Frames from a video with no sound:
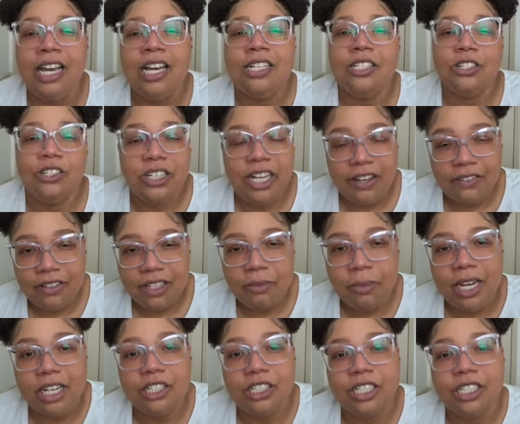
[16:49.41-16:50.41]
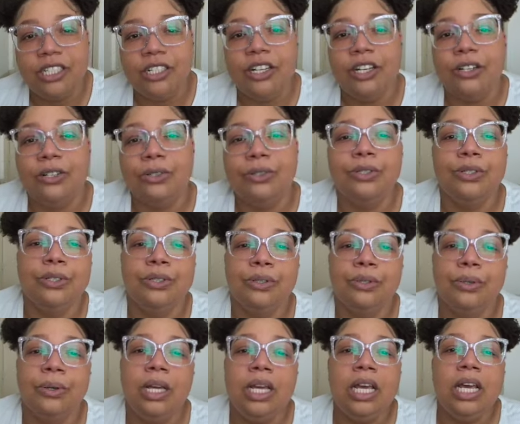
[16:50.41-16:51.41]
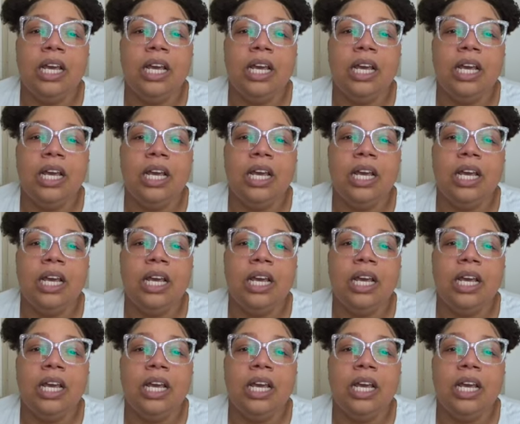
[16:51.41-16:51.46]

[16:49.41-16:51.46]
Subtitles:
so definitely make sure you go to